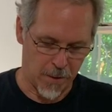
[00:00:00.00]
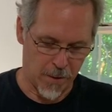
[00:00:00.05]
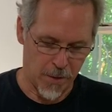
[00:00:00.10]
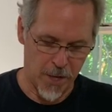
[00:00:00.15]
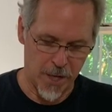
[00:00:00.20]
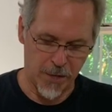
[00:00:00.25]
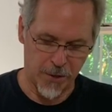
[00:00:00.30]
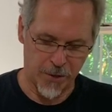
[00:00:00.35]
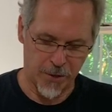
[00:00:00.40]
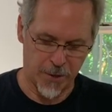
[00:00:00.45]

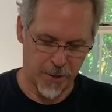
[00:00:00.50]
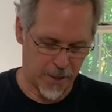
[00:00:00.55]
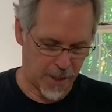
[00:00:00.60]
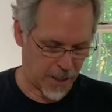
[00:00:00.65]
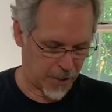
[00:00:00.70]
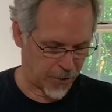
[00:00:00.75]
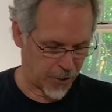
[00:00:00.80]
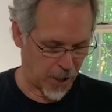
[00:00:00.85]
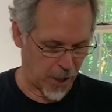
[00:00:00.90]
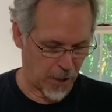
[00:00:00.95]
This
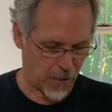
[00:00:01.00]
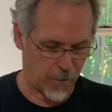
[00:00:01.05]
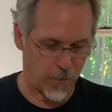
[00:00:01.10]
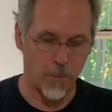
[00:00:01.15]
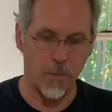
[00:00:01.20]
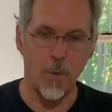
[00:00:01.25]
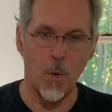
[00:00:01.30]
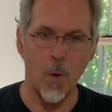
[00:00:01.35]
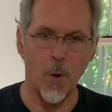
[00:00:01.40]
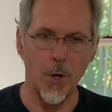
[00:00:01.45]
is a
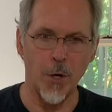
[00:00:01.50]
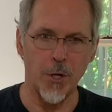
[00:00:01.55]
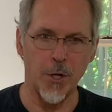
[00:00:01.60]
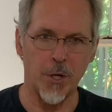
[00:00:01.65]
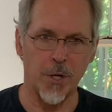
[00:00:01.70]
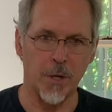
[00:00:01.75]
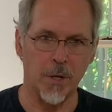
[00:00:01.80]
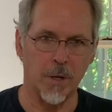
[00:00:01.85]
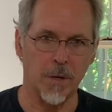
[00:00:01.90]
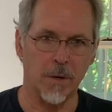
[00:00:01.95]
forged
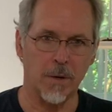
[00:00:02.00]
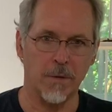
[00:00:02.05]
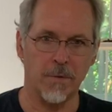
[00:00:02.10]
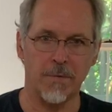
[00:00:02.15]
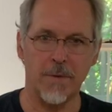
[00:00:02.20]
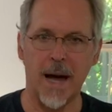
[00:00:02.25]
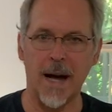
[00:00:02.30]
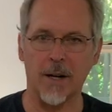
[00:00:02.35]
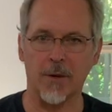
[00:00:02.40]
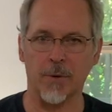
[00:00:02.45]

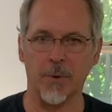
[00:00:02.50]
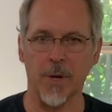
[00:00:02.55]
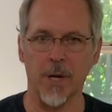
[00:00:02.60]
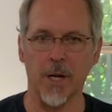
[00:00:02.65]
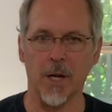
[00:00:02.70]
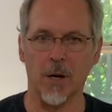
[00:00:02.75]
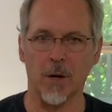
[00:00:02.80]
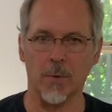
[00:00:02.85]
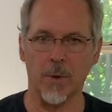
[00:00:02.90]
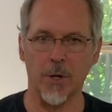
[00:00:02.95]

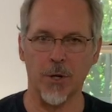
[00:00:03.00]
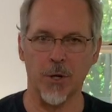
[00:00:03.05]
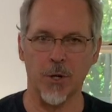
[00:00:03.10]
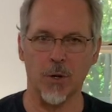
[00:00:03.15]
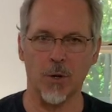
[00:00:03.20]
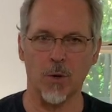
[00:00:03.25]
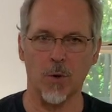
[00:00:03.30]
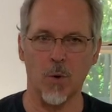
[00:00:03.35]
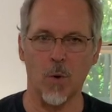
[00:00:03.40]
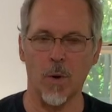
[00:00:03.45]
factory
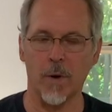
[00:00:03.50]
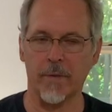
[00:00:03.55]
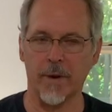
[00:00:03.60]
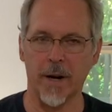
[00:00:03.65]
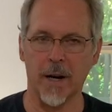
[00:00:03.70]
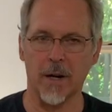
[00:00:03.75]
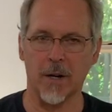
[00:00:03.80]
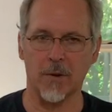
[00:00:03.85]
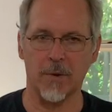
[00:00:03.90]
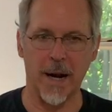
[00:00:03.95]
original
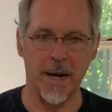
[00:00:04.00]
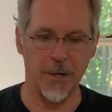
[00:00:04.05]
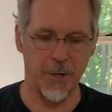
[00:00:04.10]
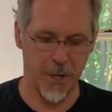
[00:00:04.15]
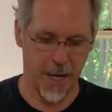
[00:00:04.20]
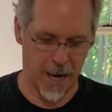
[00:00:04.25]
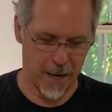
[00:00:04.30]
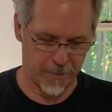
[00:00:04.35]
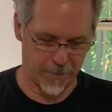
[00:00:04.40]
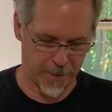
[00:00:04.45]
Corvair
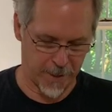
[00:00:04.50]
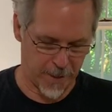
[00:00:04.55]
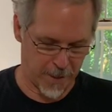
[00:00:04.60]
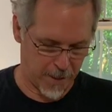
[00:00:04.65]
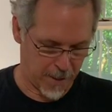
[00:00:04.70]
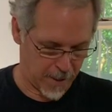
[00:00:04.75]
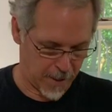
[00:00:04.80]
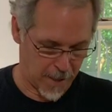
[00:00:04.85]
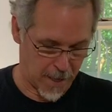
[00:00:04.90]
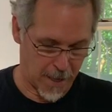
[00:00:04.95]
crankshaft
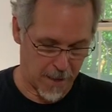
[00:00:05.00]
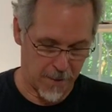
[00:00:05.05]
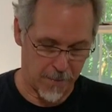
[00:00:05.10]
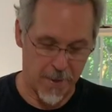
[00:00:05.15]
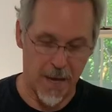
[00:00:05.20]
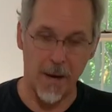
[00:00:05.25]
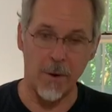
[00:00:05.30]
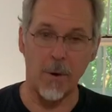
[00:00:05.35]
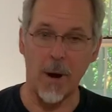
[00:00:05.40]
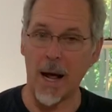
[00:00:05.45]

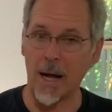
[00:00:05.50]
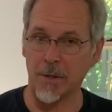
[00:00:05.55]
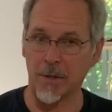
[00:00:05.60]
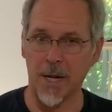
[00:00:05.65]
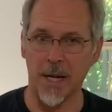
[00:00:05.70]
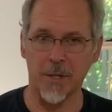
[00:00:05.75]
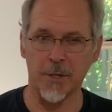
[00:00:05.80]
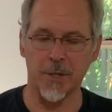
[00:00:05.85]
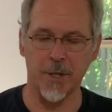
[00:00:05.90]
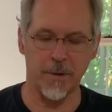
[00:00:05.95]
that has
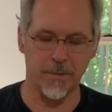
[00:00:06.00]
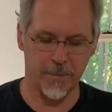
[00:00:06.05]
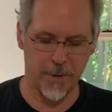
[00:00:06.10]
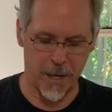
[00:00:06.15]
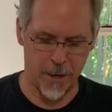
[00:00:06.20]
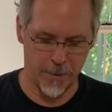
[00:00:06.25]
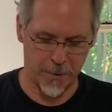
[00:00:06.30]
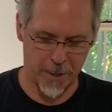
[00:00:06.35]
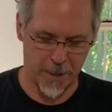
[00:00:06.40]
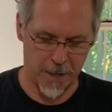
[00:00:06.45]
actually
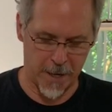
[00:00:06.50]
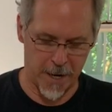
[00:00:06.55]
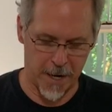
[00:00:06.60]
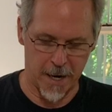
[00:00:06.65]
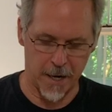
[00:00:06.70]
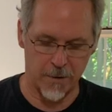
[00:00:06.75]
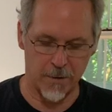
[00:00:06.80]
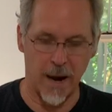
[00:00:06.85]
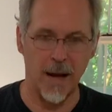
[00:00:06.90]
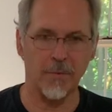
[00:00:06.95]
flown in an
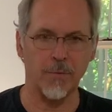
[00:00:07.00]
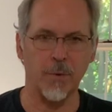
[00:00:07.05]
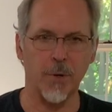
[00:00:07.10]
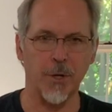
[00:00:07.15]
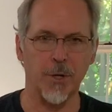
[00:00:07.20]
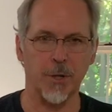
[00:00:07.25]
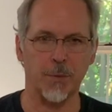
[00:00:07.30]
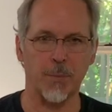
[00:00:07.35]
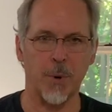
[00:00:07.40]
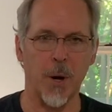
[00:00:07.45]
aircraft. We
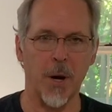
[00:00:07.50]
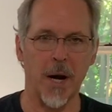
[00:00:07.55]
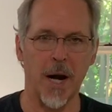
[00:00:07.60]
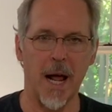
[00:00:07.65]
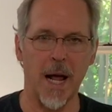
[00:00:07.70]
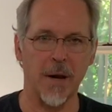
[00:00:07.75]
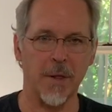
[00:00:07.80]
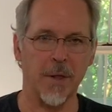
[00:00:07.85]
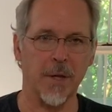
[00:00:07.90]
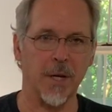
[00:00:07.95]
just brought it
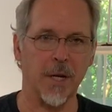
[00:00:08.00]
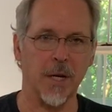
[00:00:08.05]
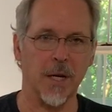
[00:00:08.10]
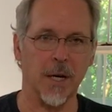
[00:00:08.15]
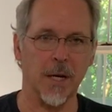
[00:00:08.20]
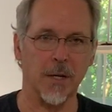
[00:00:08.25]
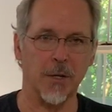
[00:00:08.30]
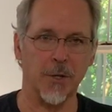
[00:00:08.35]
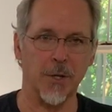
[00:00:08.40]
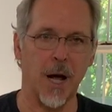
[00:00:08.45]
out of the
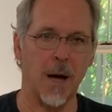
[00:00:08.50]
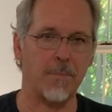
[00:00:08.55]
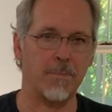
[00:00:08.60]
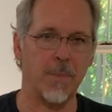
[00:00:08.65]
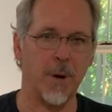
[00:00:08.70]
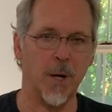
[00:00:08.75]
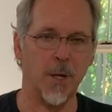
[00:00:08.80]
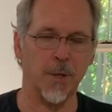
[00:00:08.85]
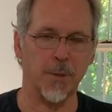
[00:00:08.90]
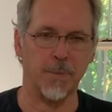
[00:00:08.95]

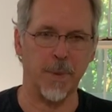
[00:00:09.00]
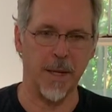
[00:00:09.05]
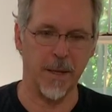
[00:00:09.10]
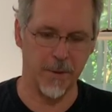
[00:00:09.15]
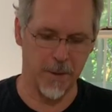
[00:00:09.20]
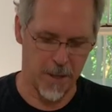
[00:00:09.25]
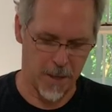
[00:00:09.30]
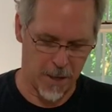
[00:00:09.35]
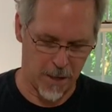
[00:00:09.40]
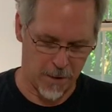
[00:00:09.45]
shop parts
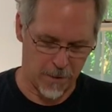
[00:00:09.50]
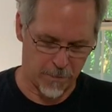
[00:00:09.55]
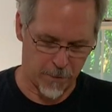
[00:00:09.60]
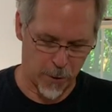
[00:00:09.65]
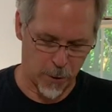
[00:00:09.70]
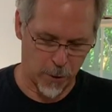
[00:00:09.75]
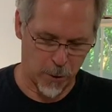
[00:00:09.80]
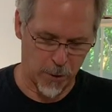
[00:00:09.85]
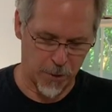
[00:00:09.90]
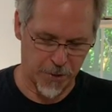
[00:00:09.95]
bin
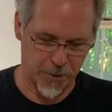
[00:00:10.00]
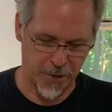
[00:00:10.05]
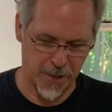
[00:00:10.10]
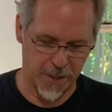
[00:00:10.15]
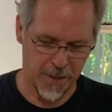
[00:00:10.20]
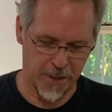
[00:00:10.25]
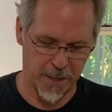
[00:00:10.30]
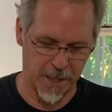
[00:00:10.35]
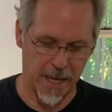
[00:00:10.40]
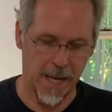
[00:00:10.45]
for a
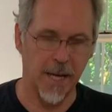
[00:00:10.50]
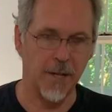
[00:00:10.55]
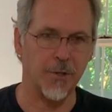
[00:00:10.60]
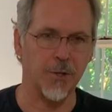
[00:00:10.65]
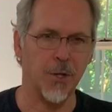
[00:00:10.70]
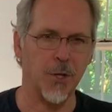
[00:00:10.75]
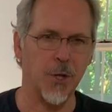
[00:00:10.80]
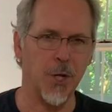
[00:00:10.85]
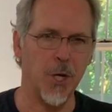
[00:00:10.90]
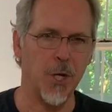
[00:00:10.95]
look-see today
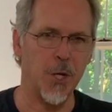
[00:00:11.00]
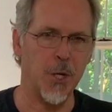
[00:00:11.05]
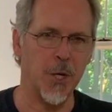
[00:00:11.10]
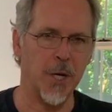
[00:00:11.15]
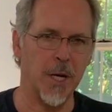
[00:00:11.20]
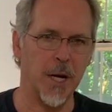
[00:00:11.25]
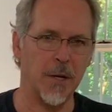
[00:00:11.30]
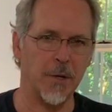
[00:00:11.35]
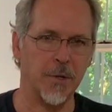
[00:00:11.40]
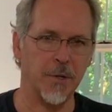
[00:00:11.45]
so that you
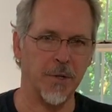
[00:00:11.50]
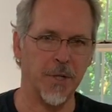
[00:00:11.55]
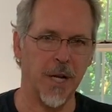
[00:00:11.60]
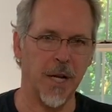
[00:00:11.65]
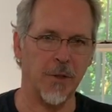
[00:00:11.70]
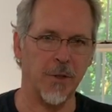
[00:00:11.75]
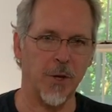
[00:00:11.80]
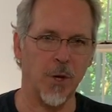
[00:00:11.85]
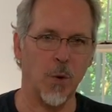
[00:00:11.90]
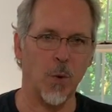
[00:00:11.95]
can
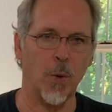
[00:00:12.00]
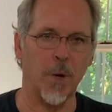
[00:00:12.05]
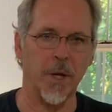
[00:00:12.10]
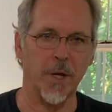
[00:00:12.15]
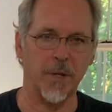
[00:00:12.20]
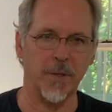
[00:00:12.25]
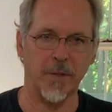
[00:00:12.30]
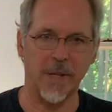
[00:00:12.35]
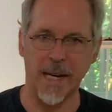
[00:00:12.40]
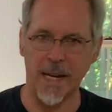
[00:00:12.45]
understand the
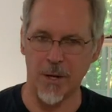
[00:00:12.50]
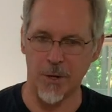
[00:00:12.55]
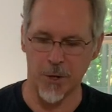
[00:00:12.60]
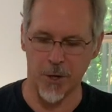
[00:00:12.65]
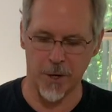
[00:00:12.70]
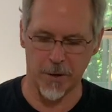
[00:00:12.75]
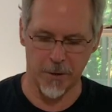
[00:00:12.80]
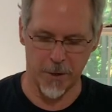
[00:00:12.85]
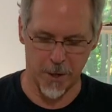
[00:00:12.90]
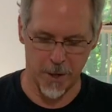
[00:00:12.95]

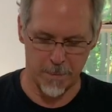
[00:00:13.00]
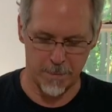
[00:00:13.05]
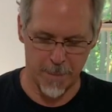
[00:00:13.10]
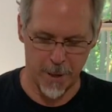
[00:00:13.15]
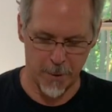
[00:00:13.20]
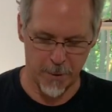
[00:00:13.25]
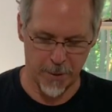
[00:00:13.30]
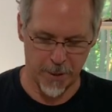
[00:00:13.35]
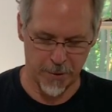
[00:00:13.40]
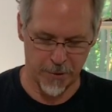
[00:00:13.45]
orientation of the
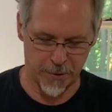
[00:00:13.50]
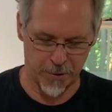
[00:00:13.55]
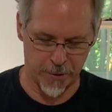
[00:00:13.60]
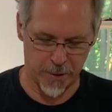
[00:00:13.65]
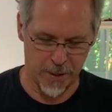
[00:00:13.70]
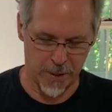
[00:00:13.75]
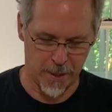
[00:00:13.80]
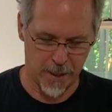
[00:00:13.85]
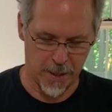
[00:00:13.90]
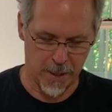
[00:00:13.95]
components.